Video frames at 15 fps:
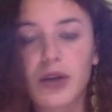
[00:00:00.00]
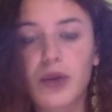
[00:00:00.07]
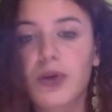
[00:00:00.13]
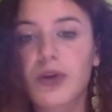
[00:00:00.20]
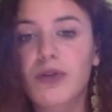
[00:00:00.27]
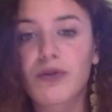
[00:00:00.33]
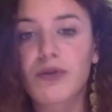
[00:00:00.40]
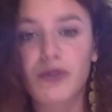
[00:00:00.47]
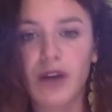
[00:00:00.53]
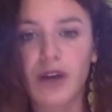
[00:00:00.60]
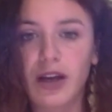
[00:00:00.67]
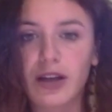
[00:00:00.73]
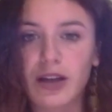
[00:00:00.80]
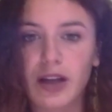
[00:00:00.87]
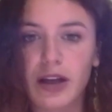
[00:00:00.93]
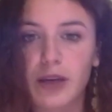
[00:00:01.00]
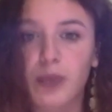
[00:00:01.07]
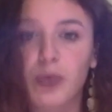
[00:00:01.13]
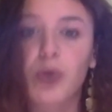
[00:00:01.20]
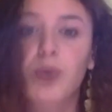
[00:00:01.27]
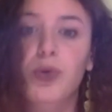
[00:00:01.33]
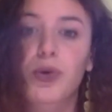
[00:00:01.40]
couldn't find like a
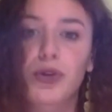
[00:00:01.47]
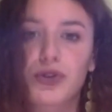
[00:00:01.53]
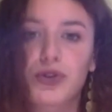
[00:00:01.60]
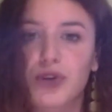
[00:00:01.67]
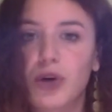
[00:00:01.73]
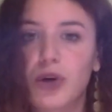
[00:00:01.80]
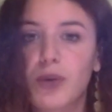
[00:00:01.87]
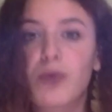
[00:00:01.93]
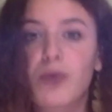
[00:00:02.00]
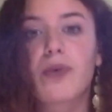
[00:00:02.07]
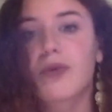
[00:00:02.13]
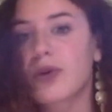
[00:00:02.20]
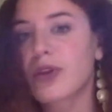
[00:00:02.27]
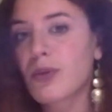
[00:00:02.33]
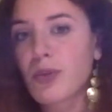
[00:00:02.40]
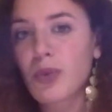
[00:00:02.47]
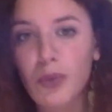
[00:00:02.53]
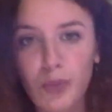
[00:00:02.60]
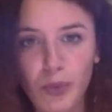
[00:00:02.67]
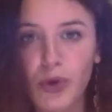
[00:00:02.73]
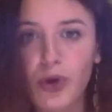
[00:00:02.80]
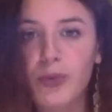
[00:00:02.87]
proper job with a
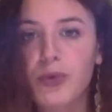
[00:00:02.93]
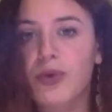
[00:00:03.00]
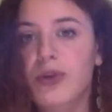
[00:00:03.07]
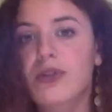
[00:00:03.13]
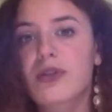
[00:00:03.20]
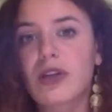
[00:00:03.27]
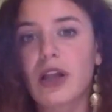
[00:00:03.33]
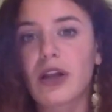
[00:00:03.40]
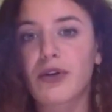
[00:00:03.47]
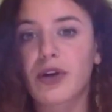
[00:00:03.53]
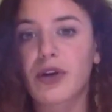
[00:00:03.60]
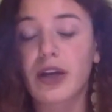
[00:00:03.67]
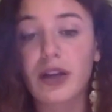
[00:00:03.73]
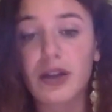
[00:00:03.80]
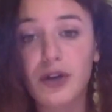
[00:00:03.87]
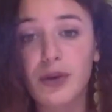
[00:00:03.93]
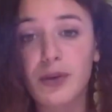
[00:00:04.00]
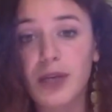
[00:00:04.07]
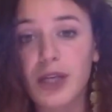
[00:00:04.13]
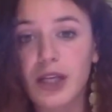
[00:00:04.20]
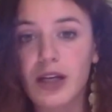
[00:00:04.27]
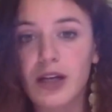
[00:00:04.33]
proper salary in
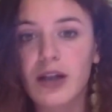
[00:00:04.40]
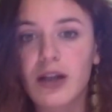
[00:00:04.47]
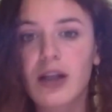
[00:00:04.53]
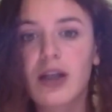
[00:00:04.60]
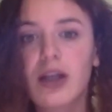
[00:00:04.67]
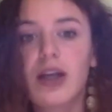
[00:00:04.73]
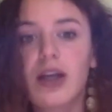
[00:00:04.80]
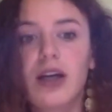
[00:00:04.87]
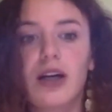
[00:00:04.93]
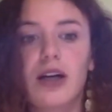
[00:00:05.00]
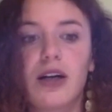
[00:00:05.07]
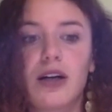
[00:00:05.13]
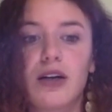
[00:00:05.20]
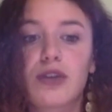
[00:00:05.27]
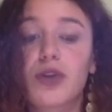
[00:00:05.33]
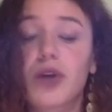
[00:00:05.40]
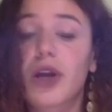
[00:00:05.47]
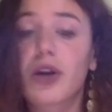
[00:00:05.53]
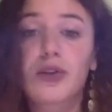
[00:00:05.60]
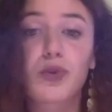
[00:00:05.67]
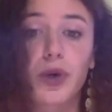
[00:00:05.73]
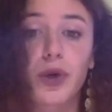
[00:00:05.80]
Armenia. So a
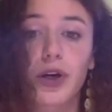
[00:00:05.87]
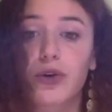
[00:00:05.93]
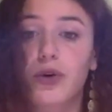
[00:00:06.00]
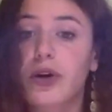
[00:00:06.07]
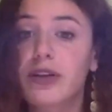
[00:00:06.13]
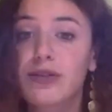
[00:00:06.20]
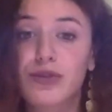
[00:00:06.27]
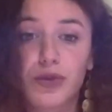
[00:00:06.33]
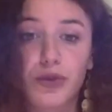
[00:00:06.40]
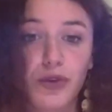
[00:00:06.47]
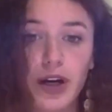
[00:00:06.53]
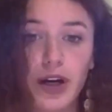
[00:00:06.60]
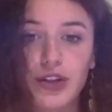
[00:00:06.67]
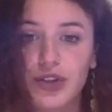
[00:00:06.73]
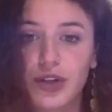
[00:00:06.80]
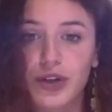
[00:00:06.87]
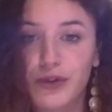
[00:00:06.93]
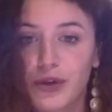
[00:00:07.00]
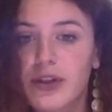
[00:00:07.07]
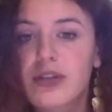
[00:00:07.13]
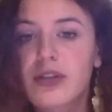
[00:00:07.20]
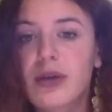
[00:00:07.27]
lot were going to Russia, for
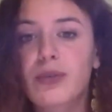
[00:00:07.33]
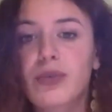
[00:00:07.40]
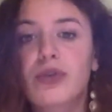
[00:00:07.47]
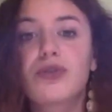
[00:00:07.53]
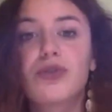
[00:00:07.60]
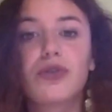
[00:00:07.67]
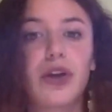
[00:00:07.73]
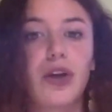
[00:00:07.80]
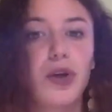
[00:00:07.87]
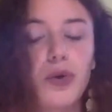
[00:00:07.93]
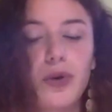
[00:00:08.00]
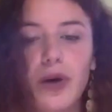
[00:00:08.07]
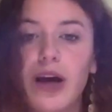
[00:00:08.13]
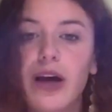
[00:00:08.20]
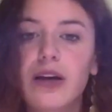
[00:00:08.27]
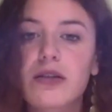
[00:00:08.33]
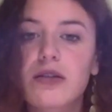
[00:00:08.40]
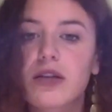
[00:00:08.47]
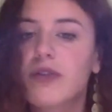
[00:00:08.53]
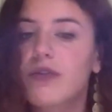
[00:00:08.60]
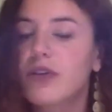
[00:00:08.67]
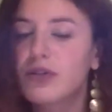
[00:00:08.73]
example, to the US,
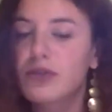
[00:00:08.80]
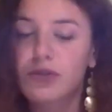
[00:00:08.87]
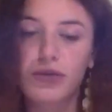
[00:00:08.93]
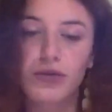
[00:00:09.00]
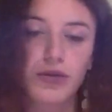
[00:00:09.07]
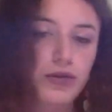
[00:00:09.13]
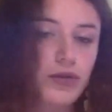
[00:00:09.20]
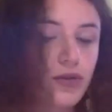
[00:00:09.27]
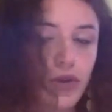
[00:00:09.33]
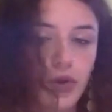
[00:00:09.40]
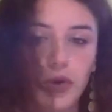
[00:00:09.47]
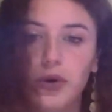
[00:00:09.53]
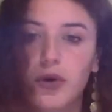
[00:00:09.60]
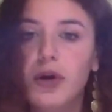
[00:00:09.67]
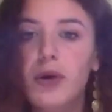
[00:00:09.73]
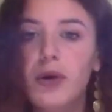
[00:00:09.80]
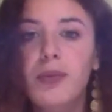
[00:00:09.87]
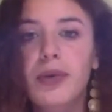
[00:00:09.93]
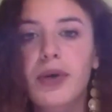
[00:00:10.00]
even to Europe.